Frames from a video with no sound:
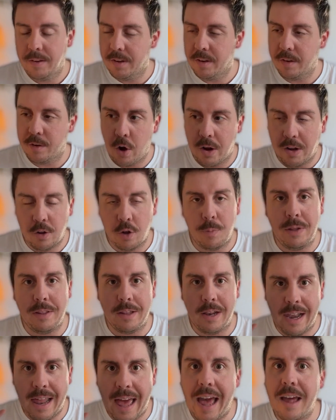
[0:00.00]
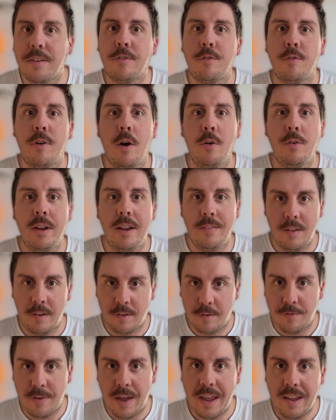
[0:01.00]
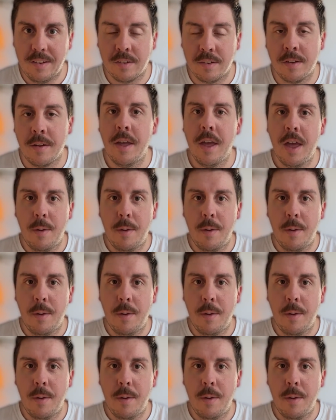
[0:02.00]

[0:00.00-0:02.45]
This is going to be the last round in this phase